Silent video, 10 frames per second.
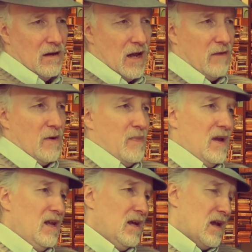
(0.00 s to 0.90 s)
Like
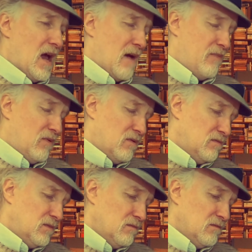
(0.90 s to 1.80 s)
repealing an apple.
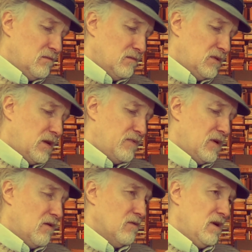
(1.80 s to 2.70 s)
Except you
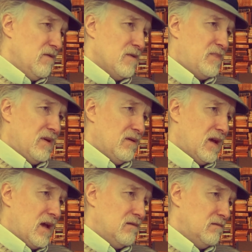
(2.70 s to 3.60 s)
don't really repeal
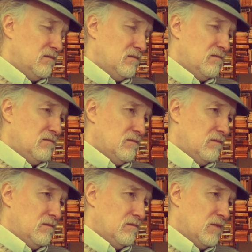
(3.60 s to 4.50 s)
that, and
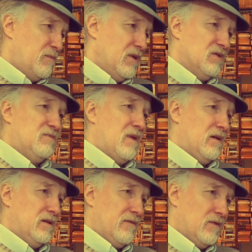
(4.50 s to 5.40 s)
repeal
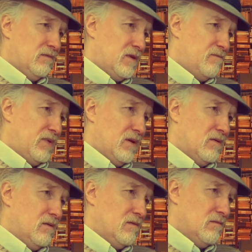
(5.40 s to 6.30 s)
spelled different than
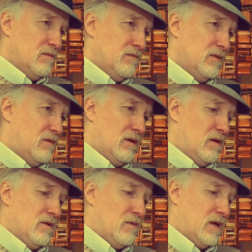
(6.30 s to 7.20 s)
peel. But
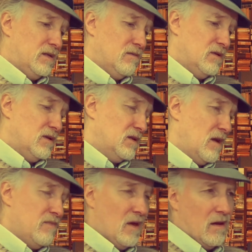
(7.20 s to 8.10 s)
otherwise it was the
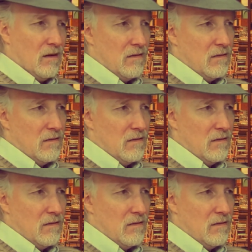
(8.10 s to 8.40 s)
same thing.